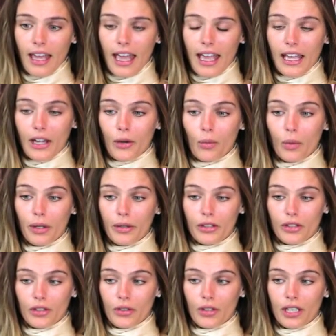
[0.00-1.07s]
and we were
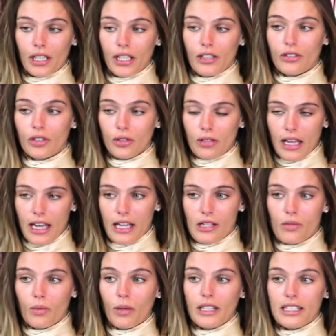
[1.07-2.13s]
shooting 2
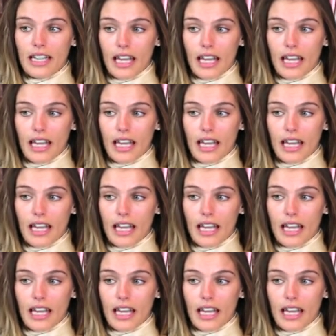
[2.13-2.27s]
days. One